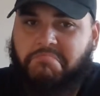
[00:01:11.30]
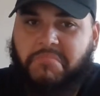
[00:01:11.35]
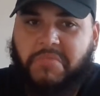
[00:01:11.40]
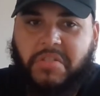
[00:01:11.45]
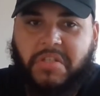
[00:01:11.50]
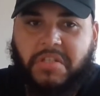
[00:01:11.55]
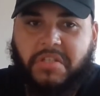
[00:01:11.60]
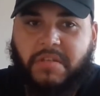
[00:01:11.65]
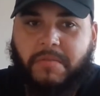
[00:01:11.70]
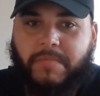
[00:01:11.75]

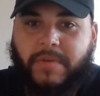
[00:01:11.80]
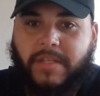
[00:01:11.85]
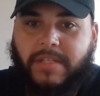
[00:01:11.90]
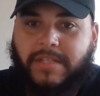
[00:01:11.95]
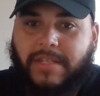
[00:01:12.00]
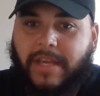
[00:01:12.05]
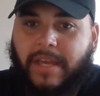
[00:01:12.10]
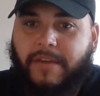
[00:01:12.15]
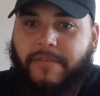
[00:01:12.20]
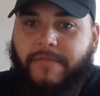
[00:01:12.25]
just to be
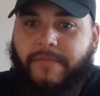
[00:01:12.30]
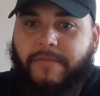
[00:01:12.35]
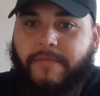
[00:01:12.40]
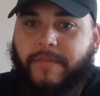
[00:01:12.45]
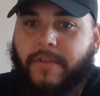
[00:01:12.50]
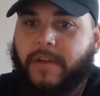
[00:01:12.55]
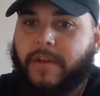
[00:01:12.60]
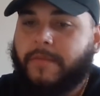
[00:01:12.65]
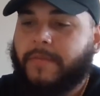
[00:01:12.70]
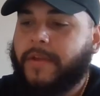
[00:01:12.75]
safe,
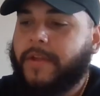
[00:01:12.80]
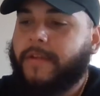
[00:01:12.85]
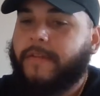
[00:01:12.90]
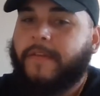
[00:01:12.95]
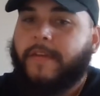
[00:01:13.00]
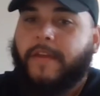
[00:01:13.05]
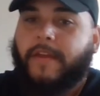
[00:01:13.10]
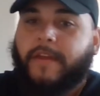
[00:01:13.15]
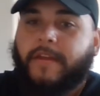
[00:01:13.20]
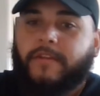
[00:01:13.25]
you know what I
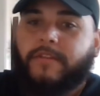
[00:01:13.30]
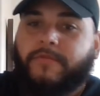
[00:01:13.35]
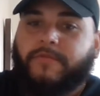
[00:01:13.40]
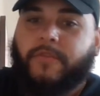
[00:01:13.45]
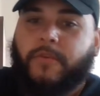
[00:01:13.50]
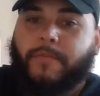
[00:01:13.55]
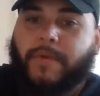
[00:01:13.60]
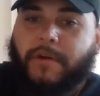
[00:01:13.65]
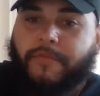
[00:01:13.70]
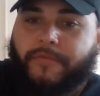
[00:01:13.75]
mean?
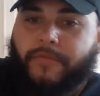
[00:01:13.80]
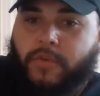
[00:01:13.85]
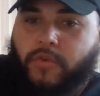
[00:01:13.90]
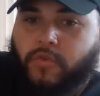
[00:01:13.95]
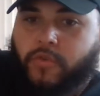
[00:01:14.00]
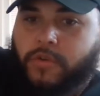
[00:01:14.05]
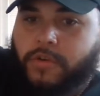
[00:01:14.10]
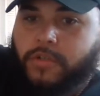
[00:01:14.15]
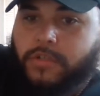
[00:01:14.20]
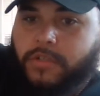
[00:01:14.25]
For my
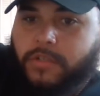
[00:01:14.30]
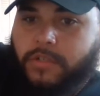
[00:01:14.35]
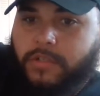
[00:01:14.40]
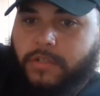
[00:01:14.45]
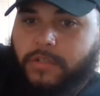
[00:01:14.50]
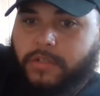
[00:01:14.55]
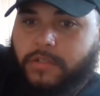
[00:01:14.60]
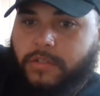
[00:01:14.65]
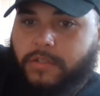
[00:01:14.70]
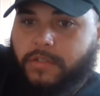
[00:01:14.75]

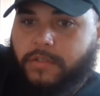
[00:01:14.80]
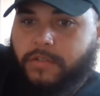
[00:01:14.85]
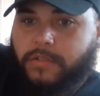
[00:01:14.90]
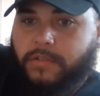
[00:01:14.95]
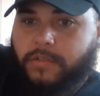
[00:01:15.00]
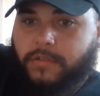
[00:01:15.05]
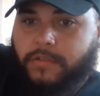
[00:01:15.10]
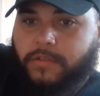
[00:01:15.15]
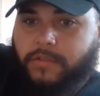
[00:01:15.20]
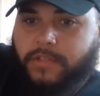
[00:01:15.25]
viewers,
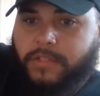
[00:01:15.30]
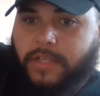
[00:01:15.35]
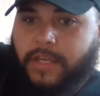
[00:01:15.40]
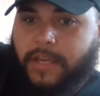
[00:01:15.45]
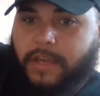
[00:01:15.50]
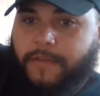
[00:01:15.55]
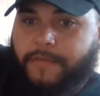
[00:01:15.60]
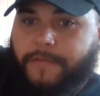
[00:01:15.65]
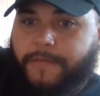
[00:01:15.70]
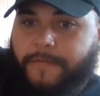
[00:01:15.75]

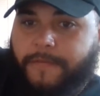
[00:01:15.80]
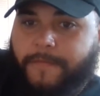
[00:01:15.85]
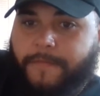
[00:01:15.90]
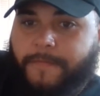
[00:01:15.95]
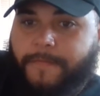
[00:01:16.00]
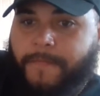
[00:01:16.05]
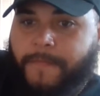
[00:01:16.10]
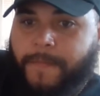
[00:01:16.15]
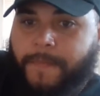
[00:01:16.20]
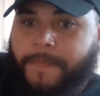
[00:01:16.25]
safe.
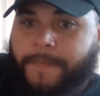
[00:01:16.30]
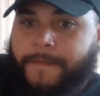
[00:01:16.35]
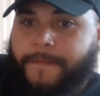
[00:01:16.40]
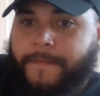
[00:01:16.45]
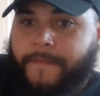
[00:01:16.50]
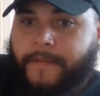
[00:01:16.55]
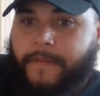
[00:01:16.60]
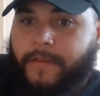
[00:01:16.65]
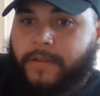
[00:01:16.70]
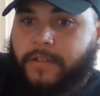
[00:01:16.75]

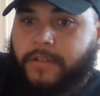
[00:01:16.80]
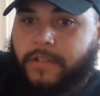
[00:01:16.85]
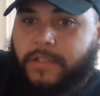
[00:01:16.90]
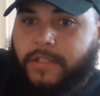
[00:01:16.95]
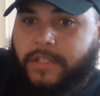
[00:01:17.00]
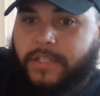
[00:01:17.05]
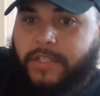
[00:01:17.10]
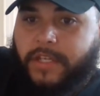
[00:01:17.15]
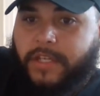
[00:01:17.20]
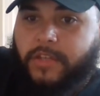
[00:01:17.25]
You
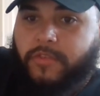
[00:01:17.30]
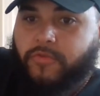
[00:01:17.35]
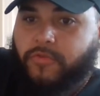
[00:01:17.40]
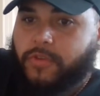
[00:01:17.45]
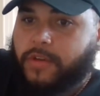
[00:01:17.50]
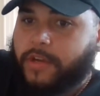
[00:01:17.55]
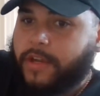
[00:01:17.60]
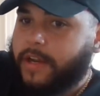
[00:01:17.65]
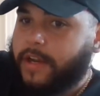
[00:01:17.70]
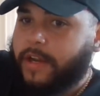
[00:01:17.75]
can see
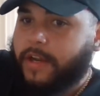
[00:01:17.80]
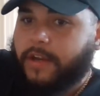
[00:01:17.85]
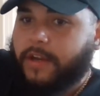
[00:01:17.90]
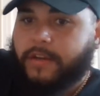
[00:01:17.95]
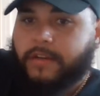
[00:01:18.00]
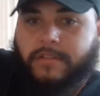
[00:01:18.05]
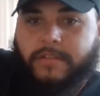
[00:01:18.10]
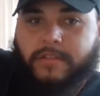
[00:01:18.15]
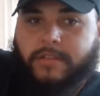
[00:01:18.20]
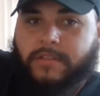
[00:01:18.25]
through
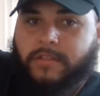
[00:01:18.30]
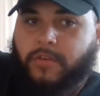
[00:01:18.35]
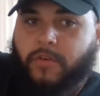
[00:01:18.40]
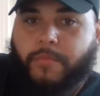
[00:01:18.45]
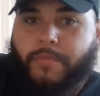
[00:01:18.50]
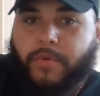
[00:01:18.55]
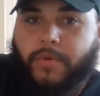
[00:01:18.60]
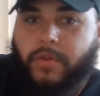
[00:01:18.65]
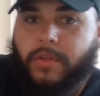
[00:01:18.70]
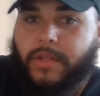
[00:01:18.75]
there. There's no
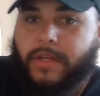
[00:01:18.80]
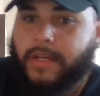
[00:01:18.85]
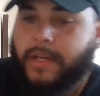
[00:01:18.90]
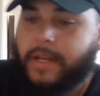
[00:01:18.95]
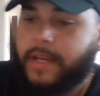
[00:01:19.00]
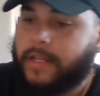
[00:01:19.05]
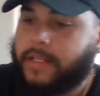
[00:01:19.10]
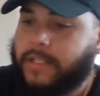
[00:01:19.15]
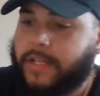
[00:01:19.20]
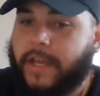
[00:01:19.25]
bullet in
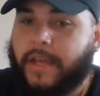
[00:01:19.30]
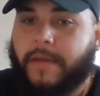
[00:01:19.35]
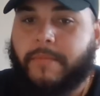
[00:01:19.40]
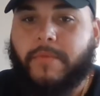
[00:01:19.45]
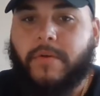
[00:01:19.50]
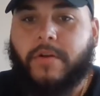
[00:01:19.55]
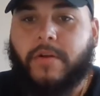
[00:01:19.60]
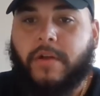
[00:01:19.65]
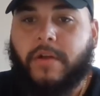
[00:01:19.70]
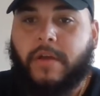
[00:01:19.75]
that
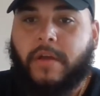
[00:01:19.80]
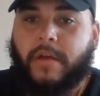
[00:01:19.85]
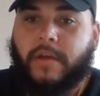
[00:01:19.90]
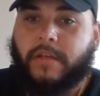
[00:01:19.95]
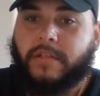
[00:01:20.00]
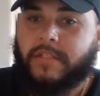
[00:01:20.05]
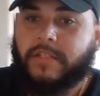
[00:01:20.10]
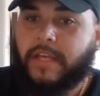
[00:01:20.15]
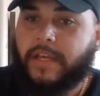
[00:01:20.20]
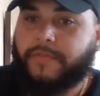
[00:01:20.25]
chamber.
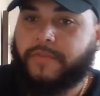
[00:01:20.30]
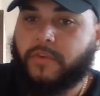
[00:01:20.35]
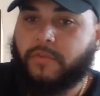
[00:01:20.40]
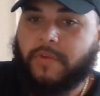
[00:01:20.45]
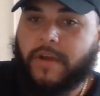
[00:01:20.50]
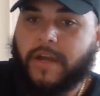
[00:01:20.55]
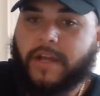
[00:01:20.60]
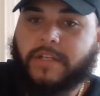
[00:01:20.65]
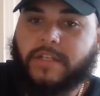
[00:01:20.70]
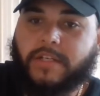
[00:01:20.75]
Safe
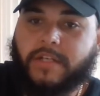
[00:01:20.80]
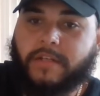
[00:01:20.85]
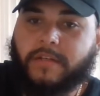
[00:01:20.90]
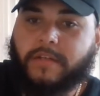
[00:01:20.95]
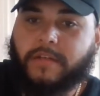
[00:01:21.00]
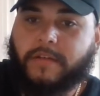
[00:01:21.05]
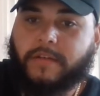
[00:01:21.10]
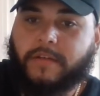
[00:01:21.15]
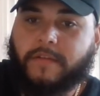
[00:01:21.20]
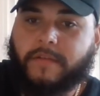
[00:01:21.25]
direction.